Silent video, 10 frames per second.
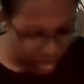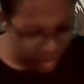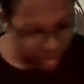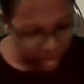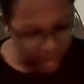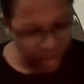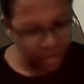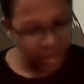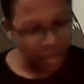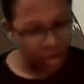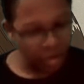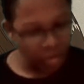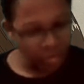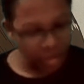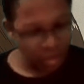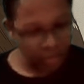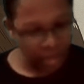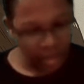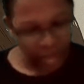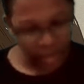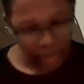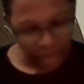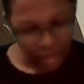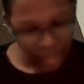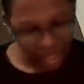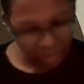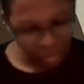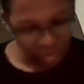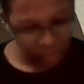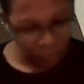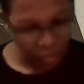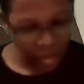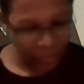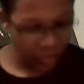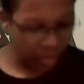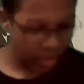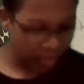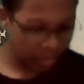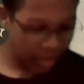in the county owned no gun, and we're afraid for him.